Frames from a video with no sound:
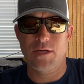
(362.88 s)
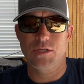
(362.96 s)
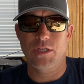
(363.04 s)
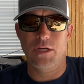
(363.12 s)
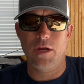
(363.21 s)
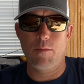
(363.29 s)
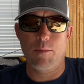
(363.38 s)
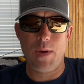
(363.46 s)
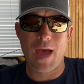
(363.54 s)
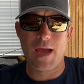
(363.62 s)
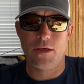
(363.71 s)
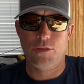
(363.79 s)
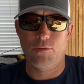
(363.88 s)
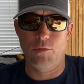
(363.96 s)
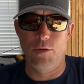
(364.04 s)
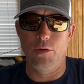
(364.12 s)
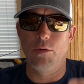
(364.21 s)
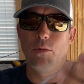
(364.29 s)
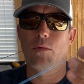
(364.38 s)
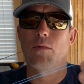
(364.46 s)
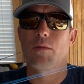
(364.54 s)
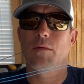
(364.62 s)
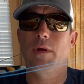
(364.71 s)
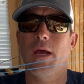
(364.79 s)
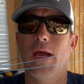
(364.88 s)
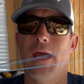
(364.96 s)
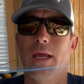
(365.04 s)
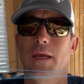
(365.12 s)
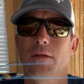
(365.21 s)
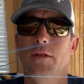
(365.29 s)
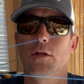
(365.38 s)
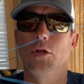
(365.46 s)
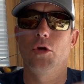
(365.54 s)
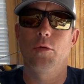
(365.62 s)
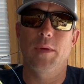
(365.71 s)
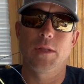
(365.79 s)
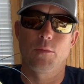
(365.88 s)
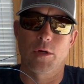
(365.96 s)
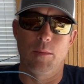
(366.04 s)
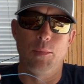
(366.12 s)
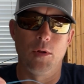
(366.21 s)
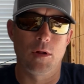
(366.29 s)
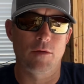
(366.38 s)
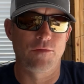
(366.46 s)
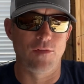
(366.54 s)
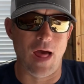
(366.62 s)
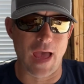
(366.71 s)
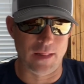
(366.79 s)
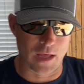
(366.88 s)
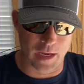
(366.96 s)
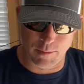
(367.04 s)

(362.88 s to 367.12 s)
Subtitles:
going to go back through, okay, the loop, and then we're going to pull our fly line